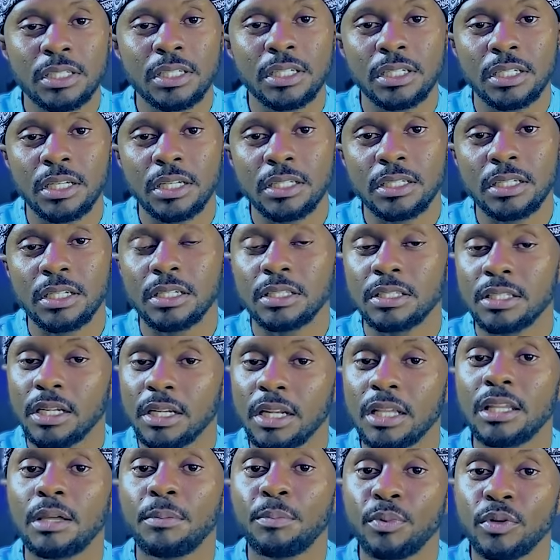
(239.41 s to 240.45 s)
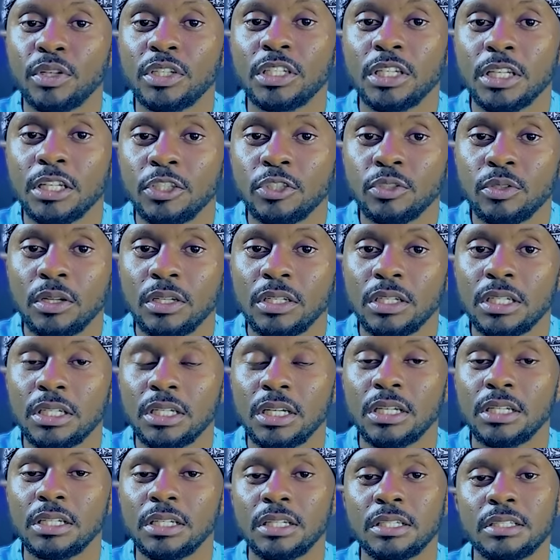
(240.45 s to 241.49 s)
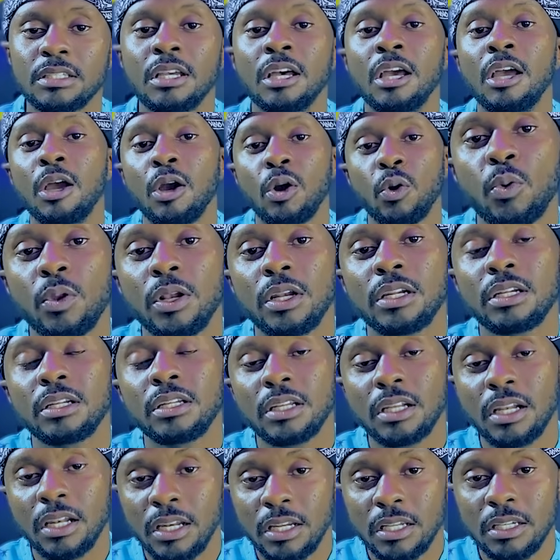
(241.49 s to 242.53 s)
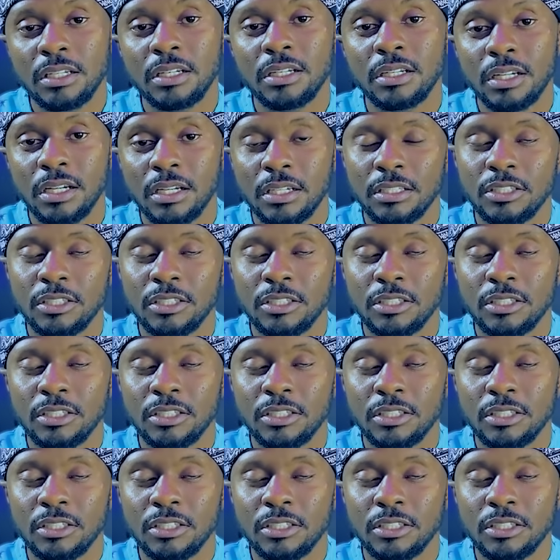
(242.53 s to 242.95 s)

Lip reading: creators and other potential creators will really